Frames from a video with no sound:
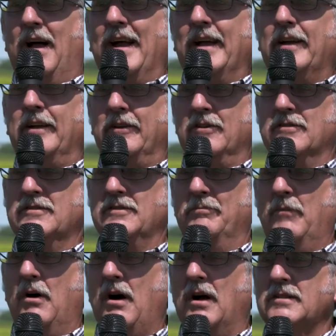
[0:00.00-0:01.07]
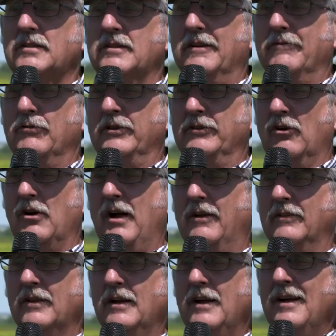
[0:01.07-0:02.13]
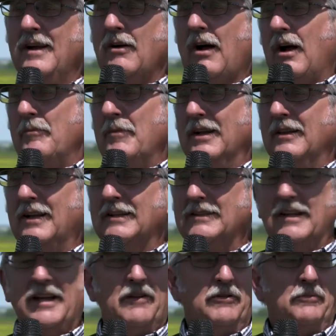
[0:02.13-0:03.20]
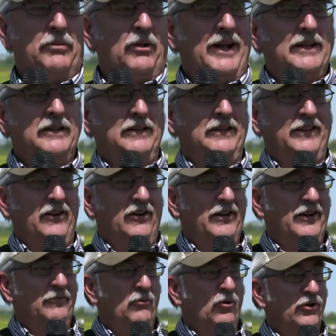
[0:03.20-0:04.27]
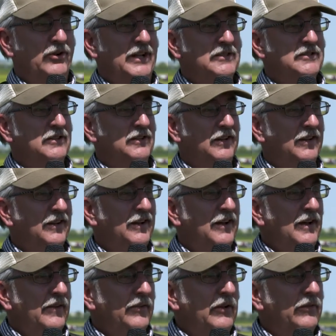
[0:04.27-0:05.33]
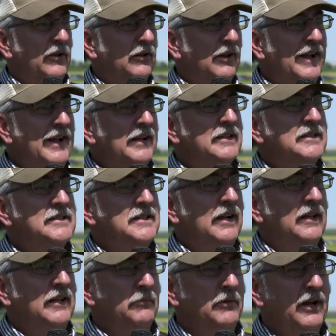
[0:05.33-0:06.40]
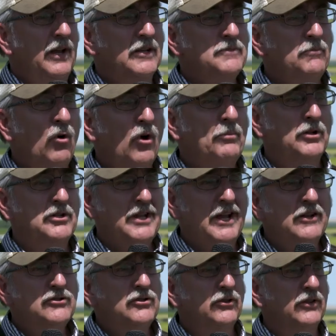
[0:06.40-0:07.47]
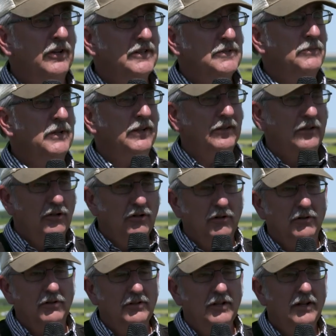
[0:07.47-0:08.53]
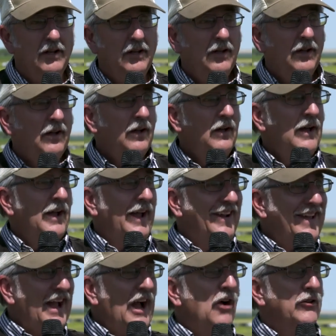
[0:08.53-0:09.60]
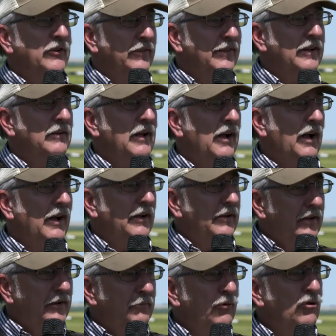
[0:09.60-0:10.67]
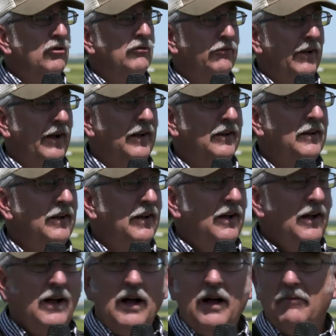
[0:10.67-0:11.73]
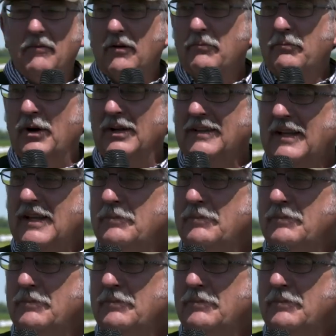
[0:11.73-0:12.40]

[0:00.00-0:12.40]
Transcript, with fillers: lichen or some moss covering ground. I might like to have a plant in there and have more density. The land is telling him it has more potential than is being used and how to then improve that. But